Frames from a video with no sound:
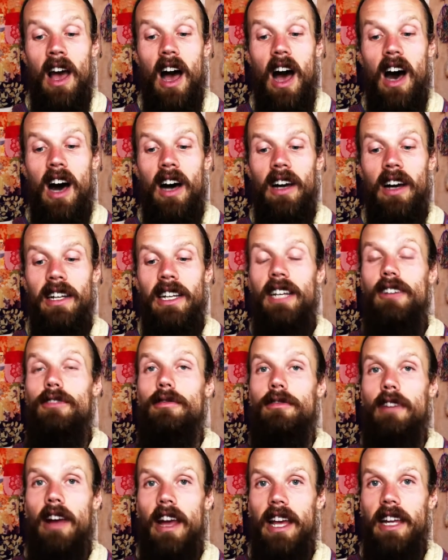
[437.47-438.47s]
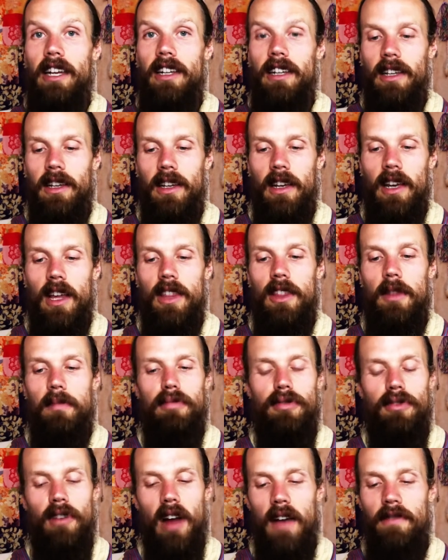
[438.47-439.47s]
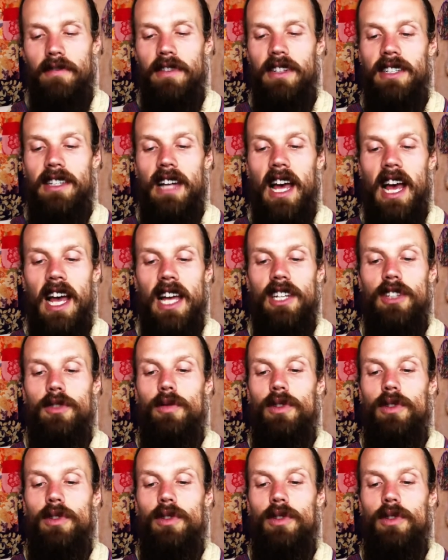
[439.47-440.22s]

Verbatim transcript: On it read, The Prophesized